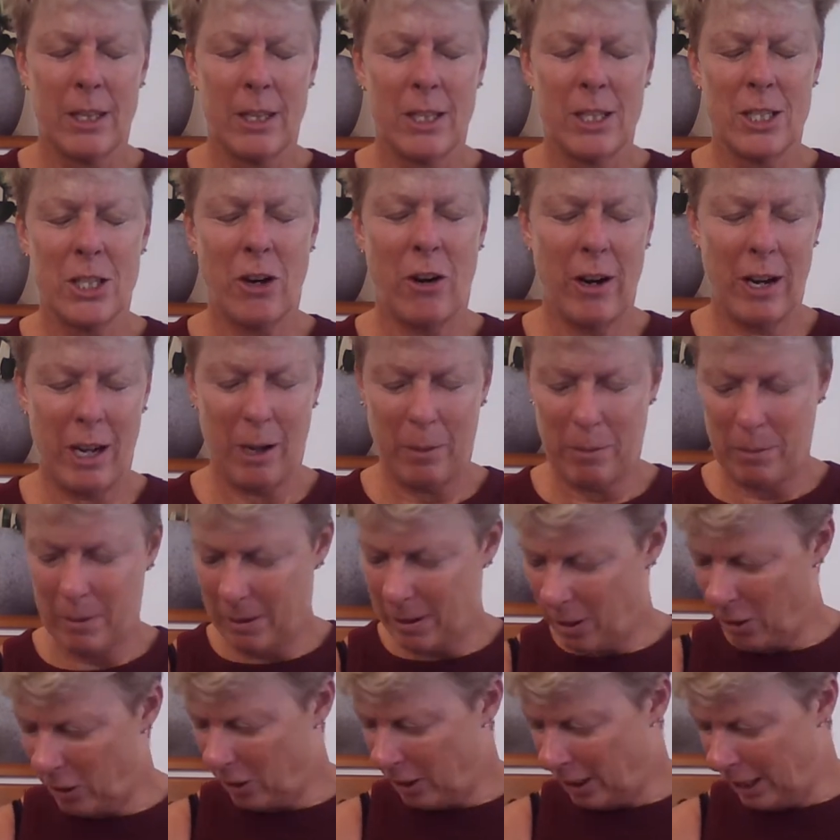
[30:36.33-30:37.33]
Sorry, I'm
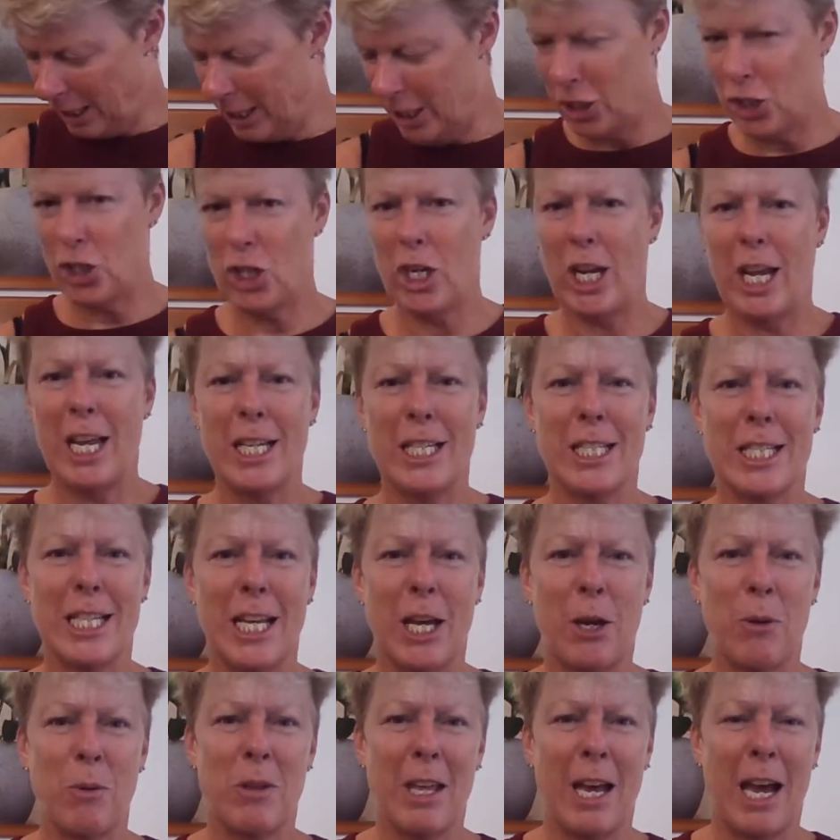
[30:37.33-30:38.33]
in a chair
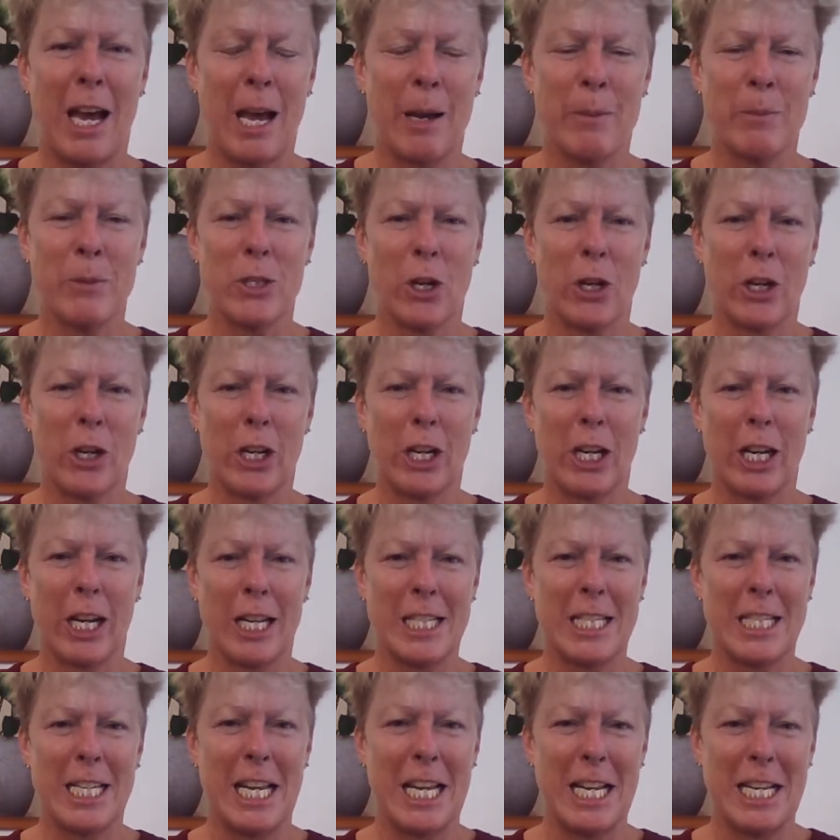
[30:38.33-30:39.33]
today with arms on it. I
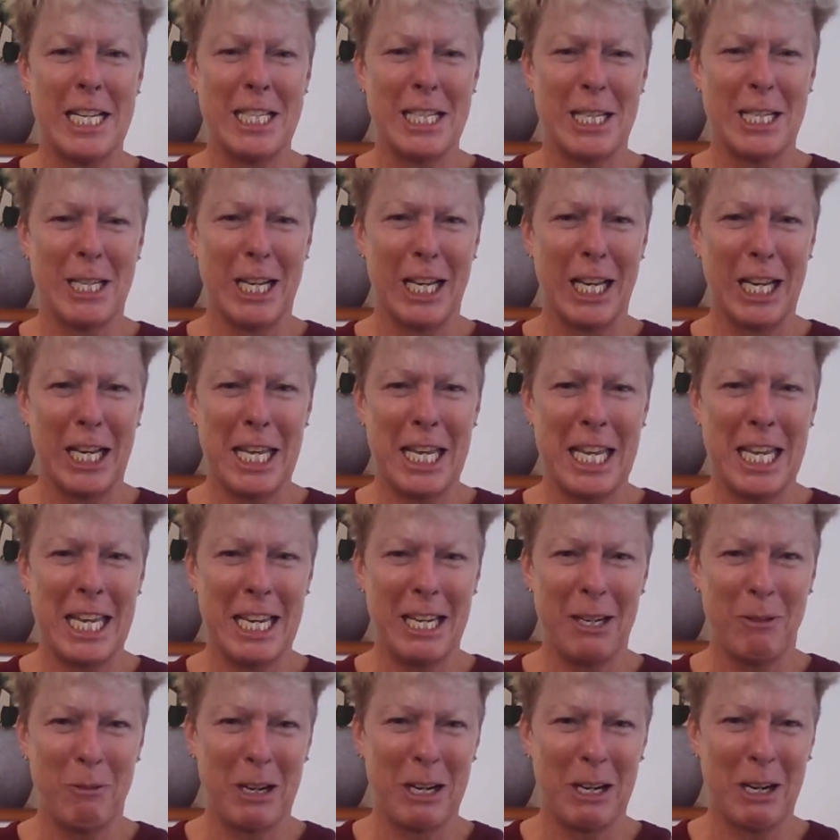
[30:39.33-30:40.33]
tend to
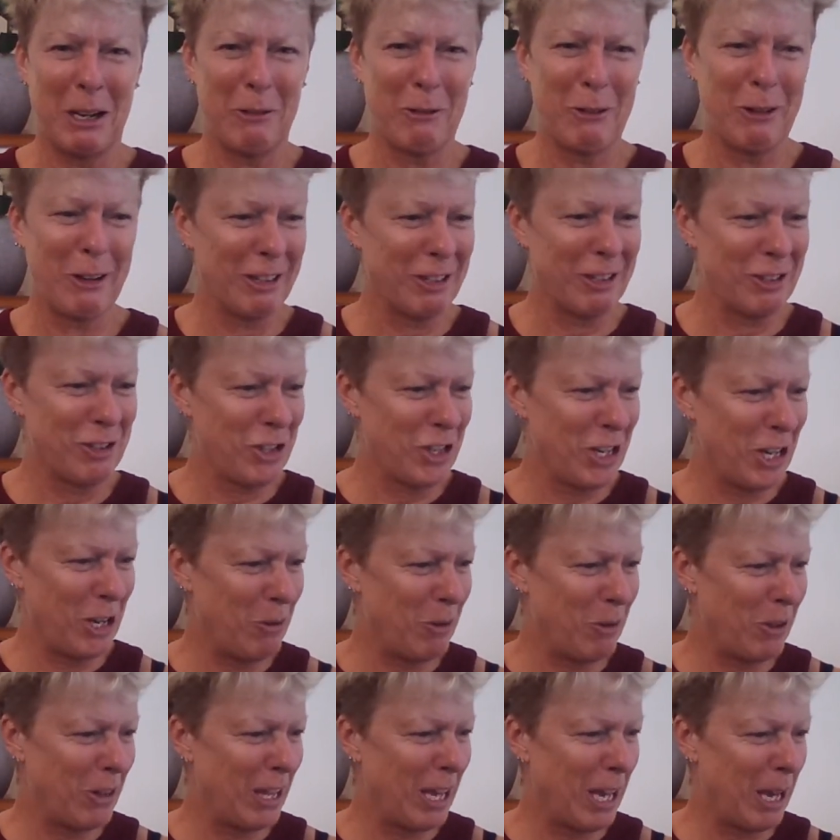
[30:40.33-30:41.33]
lean when I've got a
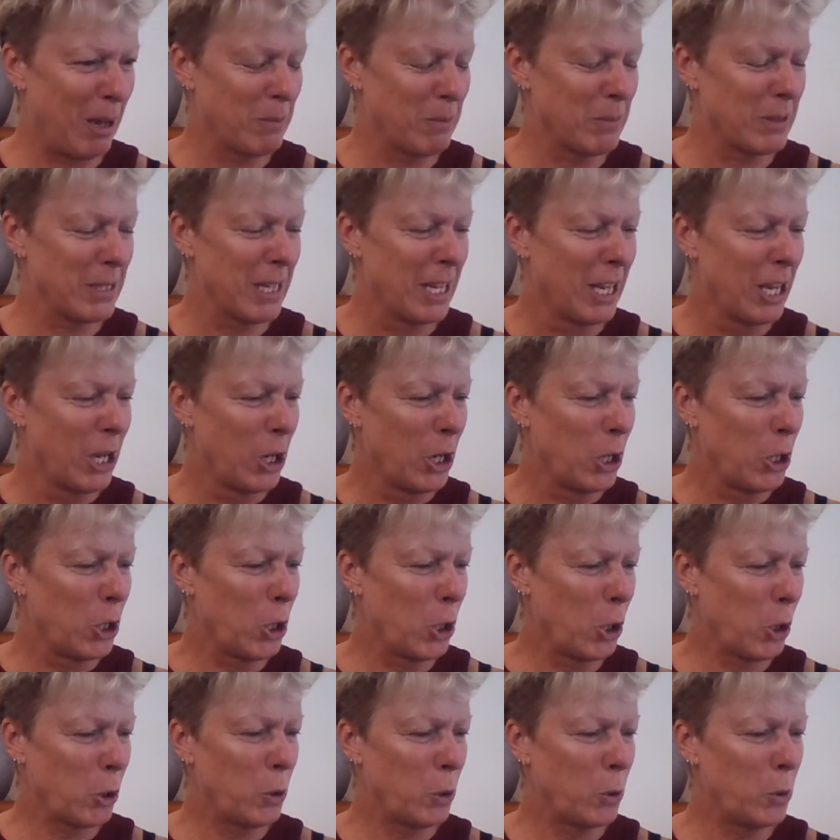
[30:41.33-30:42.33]
chair with arms.
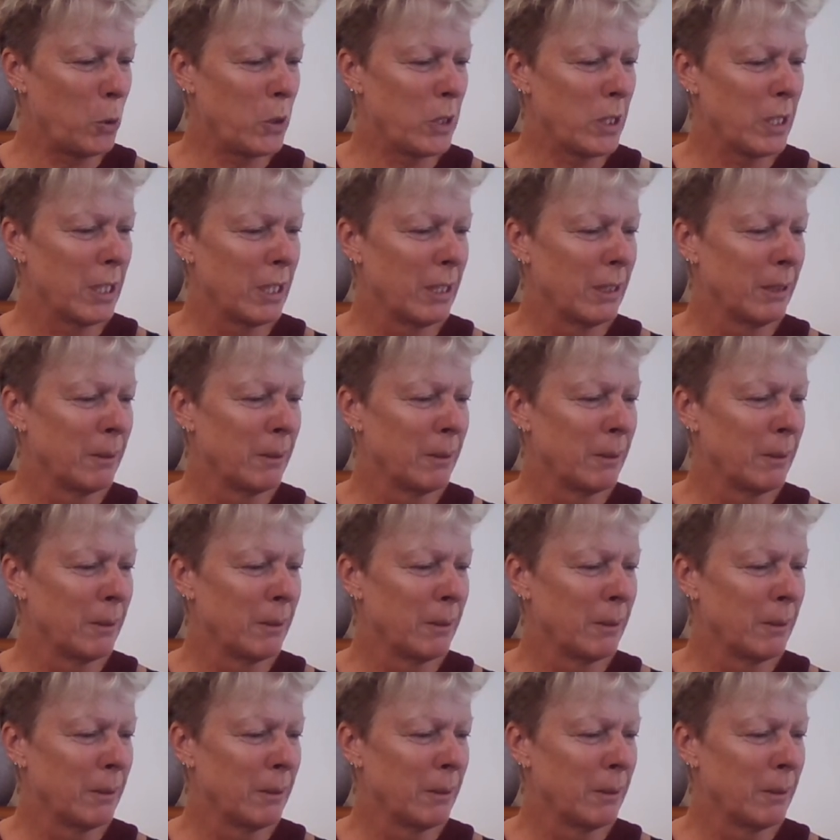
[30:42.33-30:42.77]
Not good.